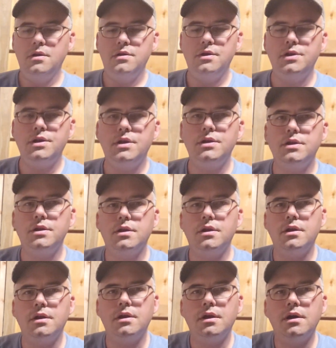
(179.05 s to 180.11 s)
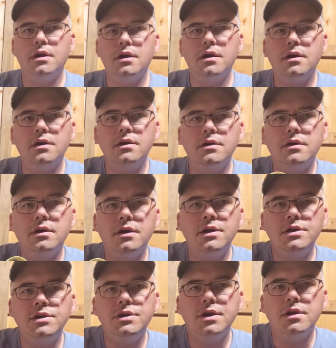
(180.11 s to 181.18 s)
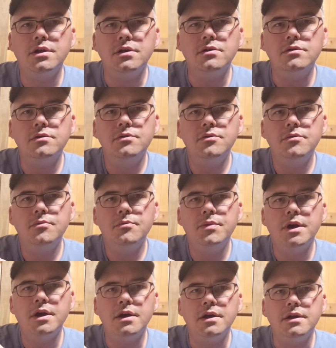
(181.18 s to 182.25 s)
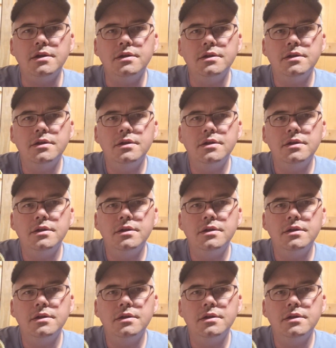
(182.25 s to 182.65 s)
This is ice yellow by